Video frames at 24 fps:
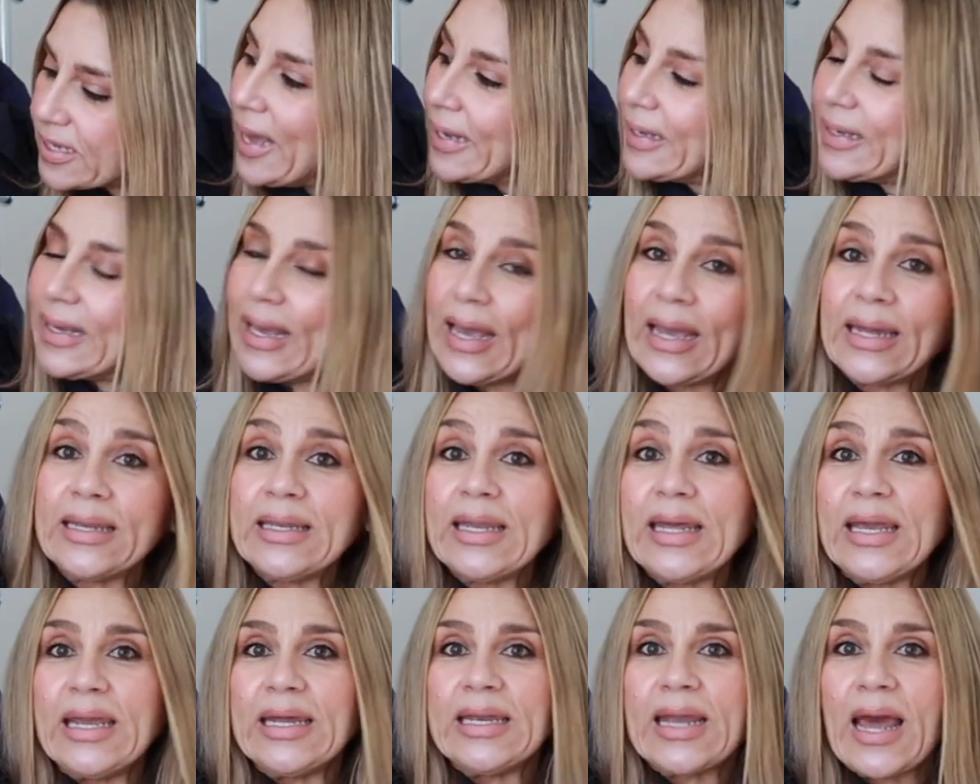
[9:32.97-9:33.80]

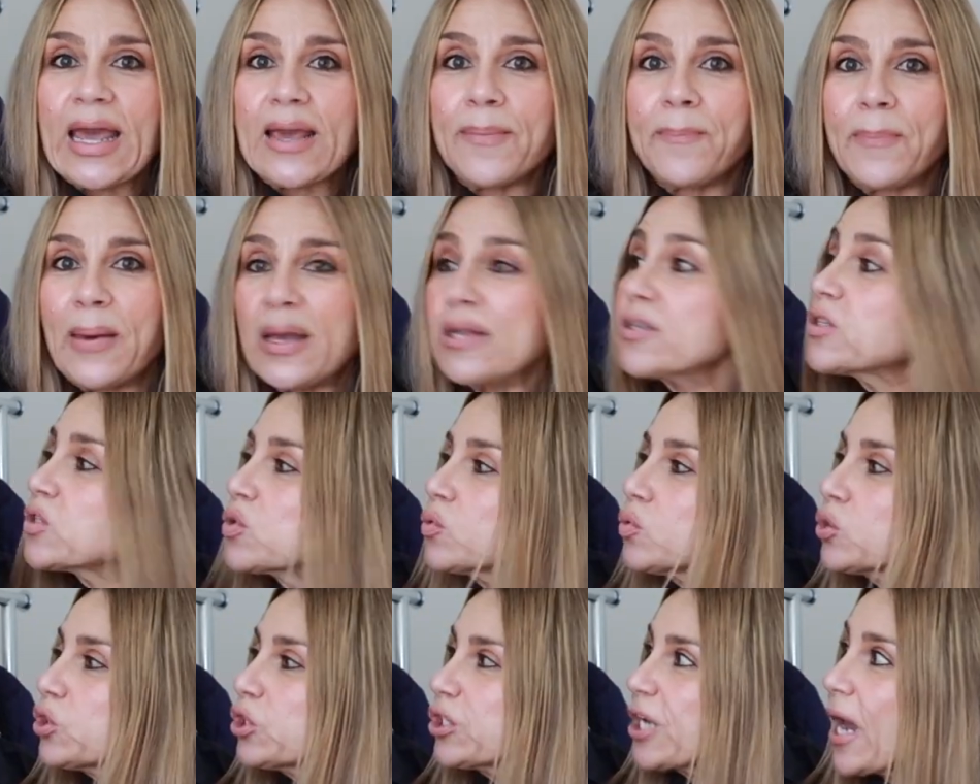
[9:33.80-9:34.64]
again in a
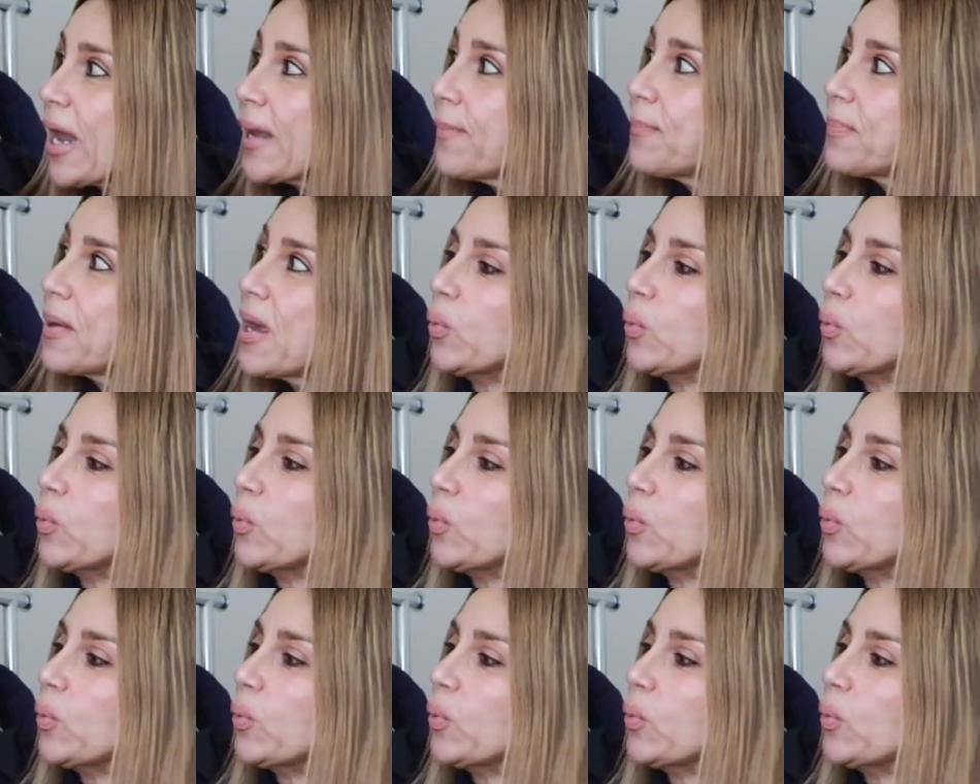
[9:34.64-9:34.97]
pencil shape